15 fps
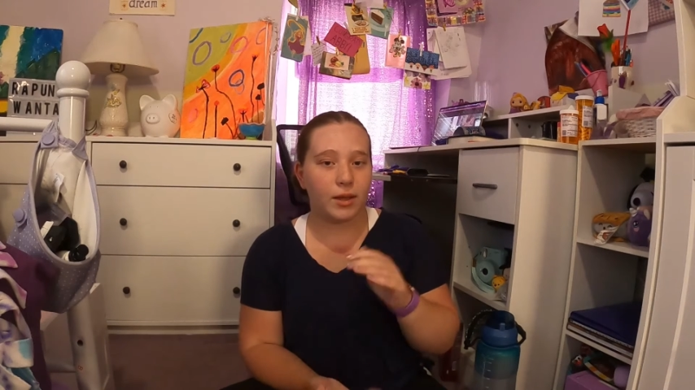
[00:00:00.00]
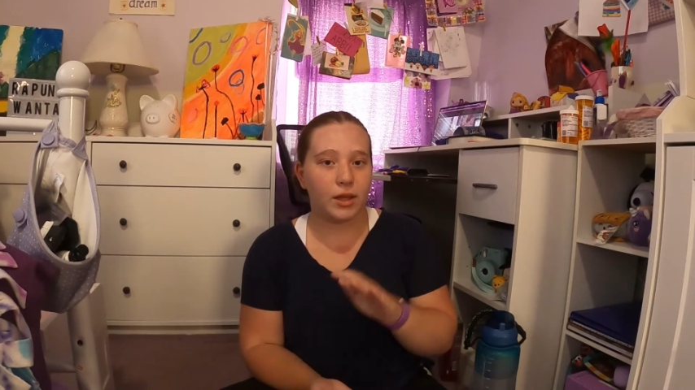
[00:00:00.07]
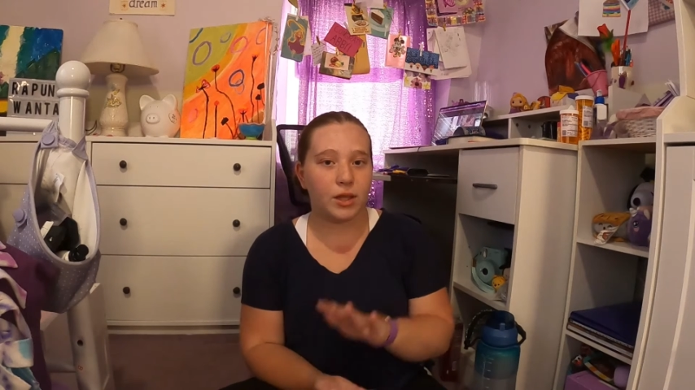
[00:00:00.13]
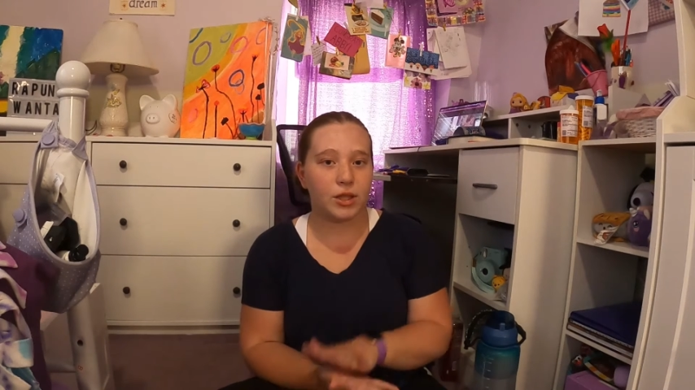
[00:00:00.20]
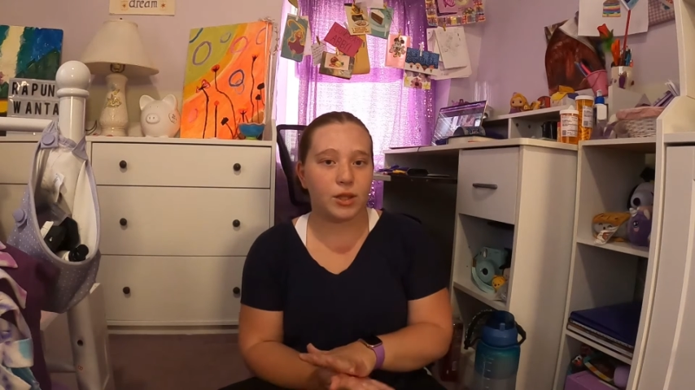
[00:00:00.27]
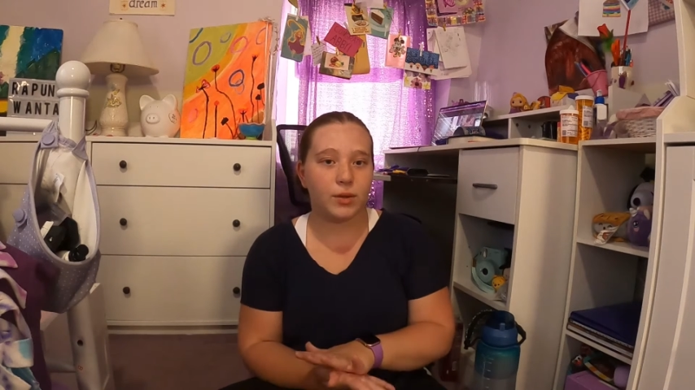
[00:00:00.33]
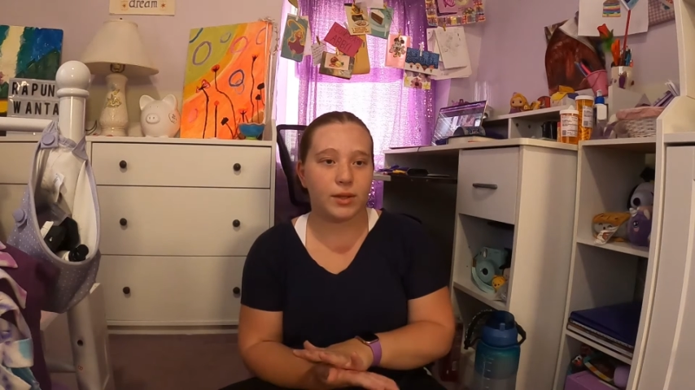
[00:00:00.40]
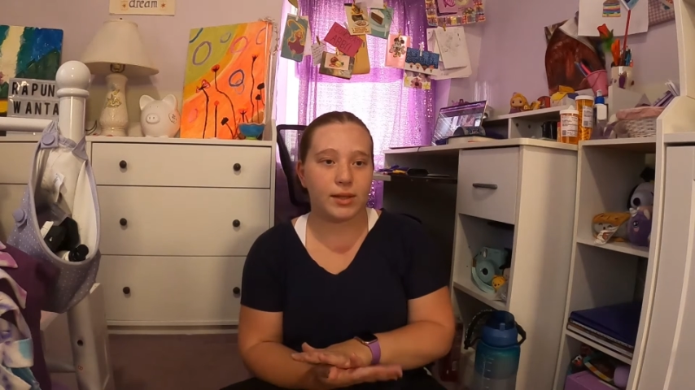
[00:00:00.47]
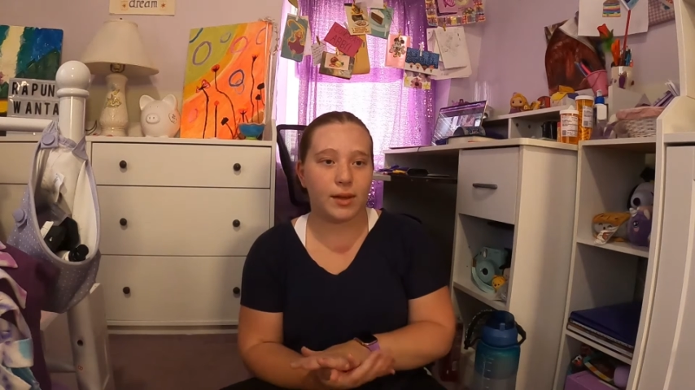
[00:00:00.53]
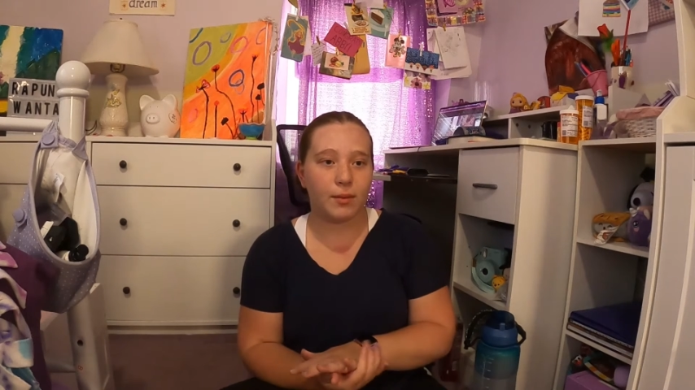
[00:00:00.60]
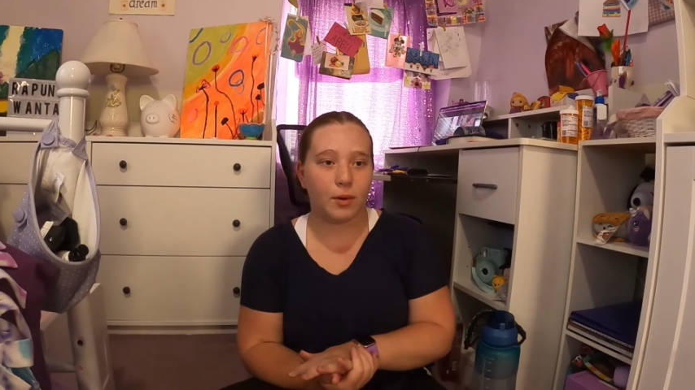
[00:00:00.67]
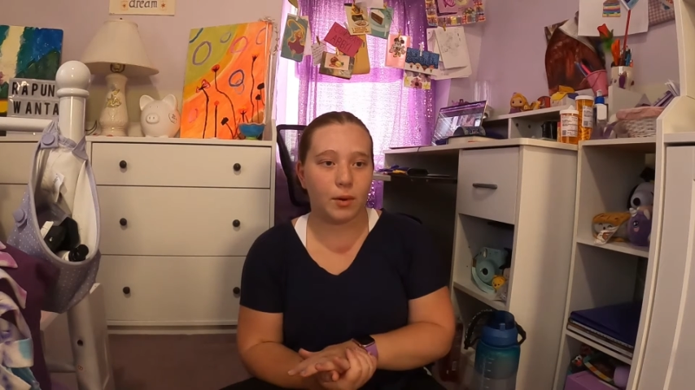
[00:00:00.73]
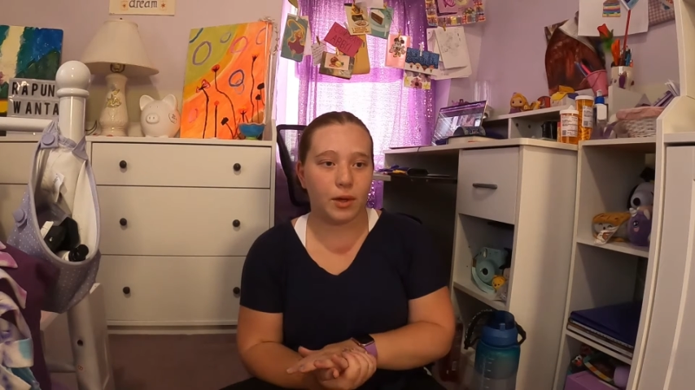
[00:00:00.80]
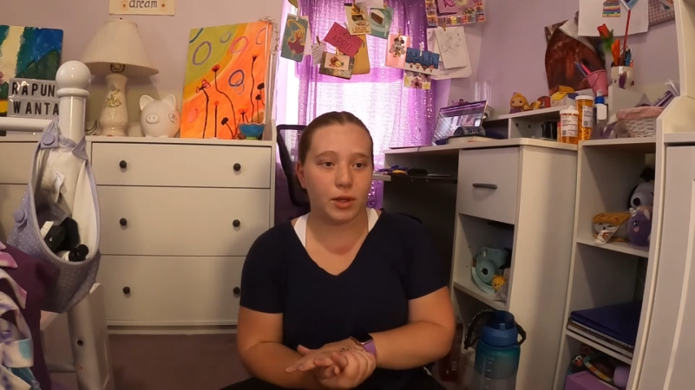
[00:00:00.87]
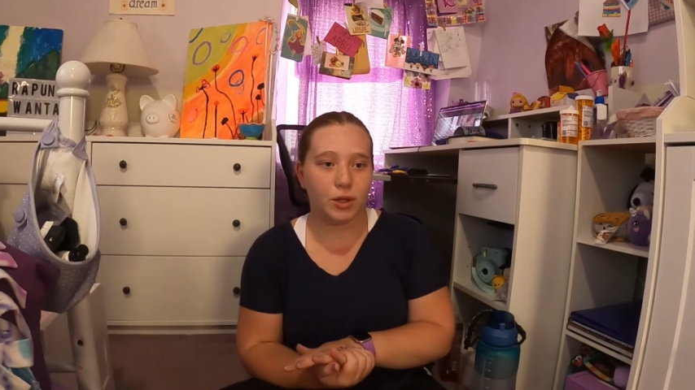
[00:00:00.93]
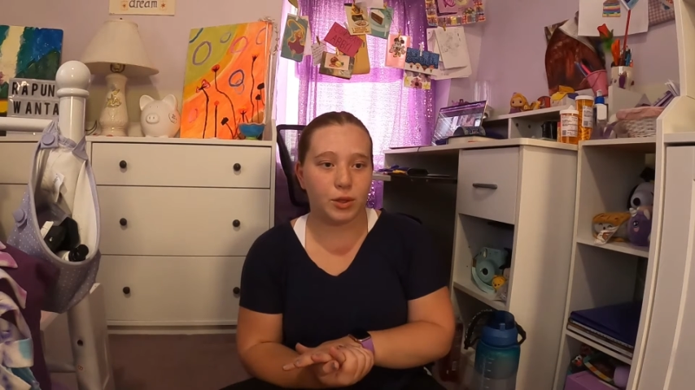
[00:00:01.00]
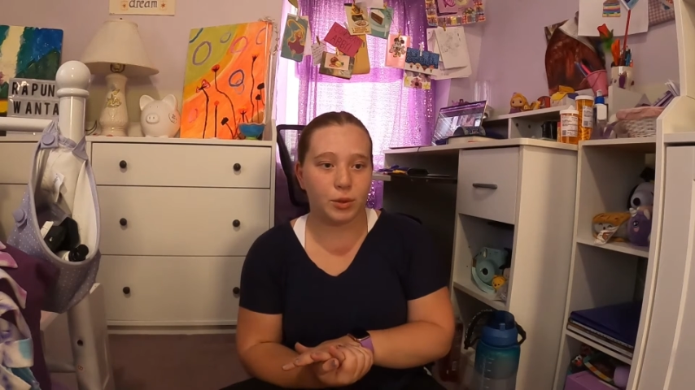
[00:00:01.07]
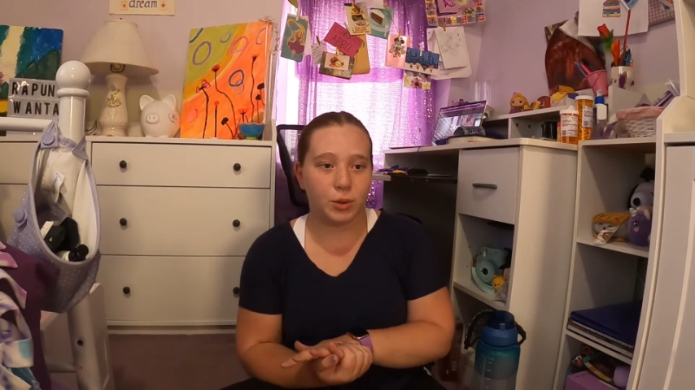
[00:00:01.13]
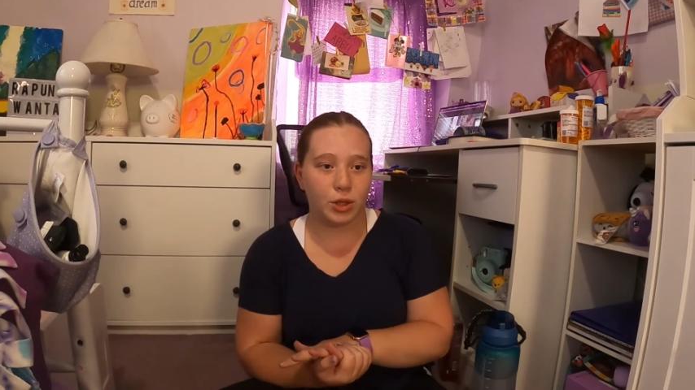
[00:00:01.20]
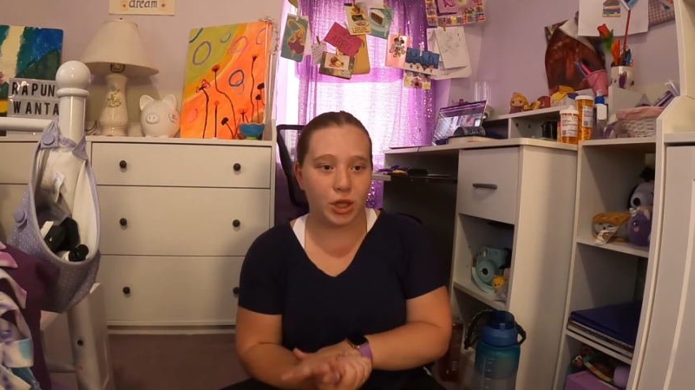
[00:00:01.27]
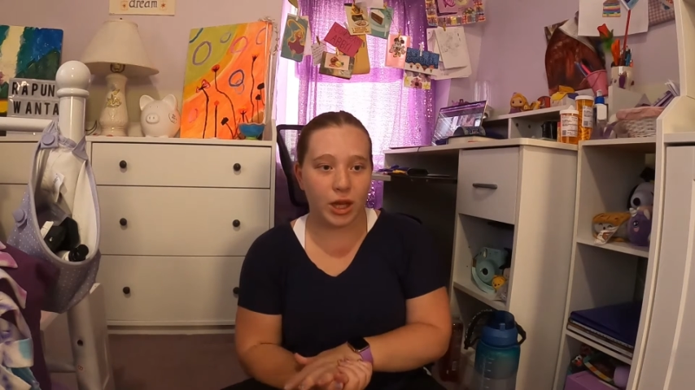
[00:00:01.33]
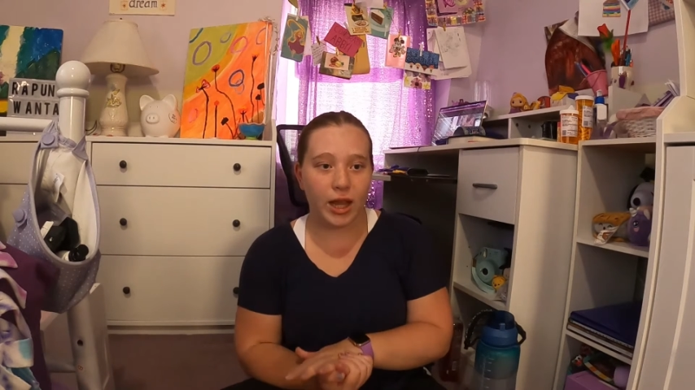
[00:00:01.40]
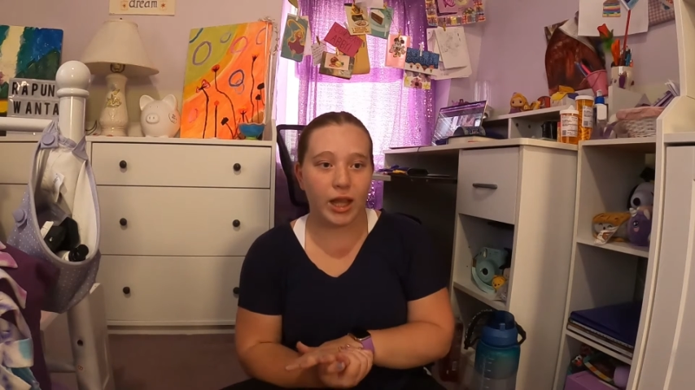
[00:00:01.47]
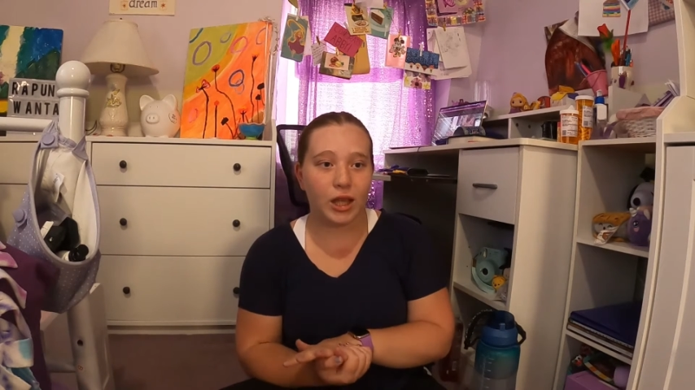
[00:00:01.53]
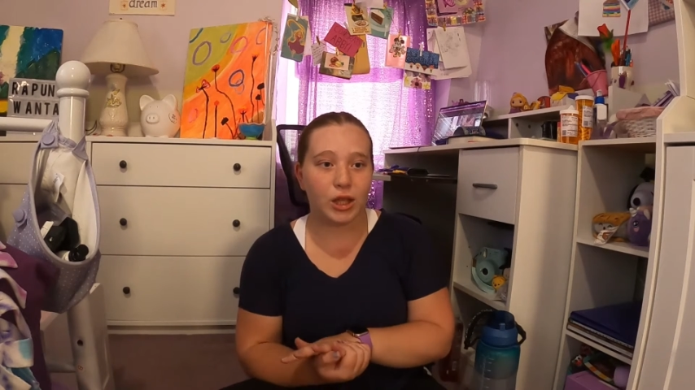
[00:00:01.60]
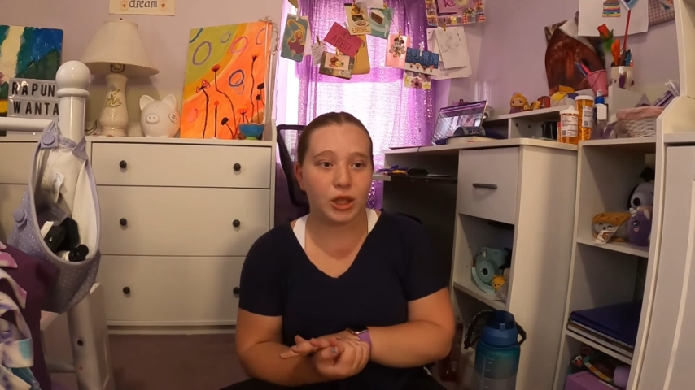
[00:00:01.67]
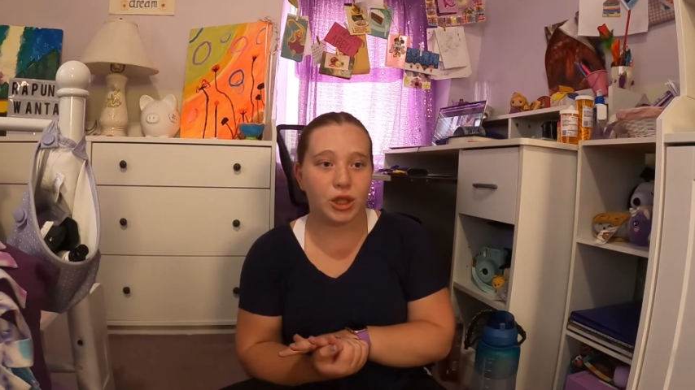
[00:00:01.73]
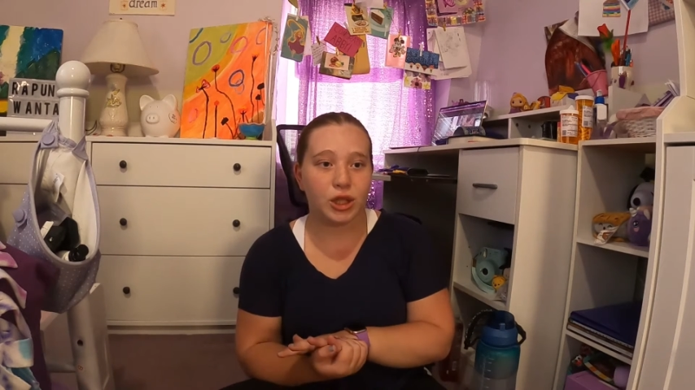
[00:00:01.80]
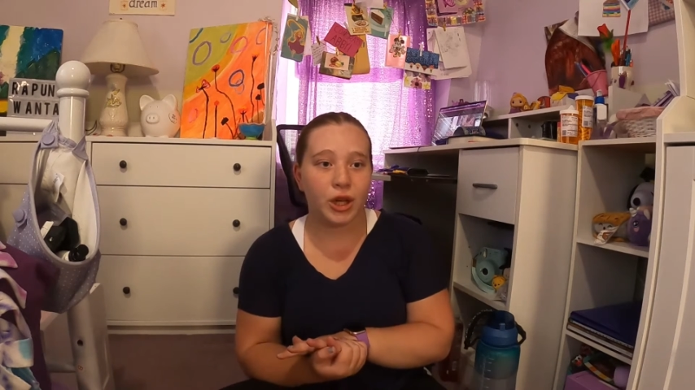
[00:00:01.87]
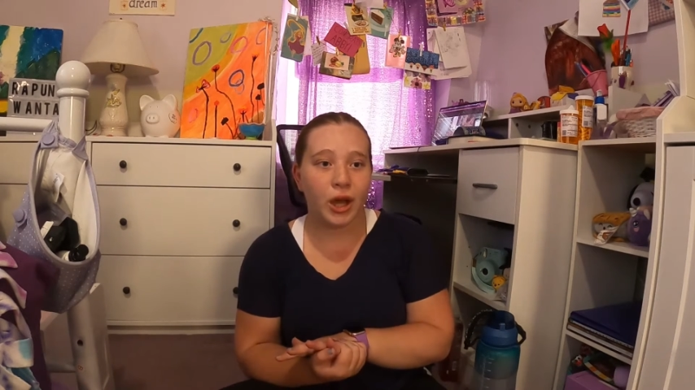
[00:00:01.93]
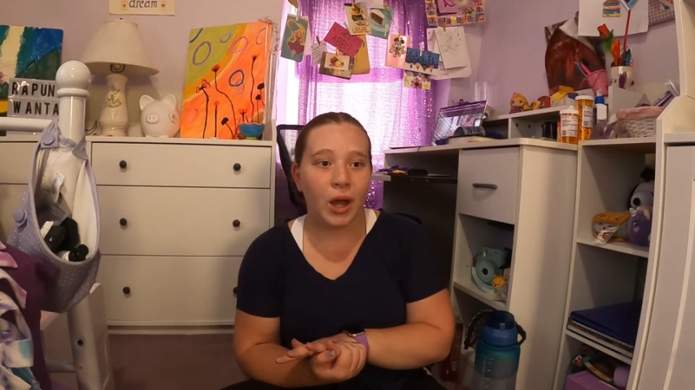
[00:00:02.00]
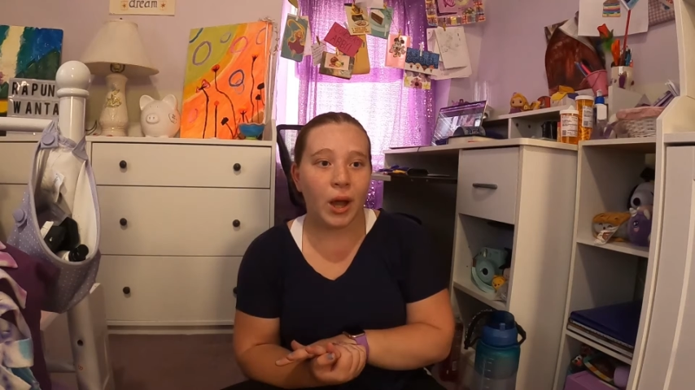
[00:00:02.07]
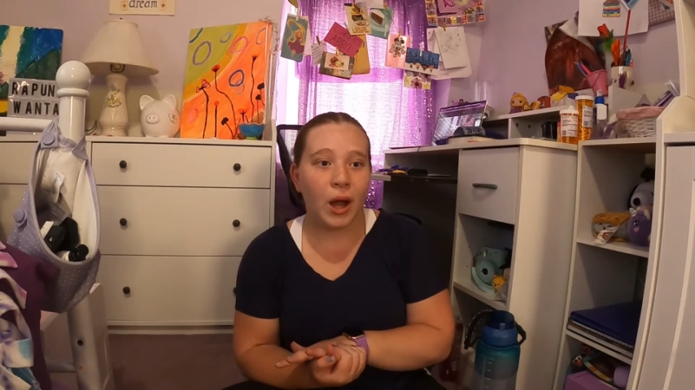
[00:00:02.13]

gonna do is I'm going to change,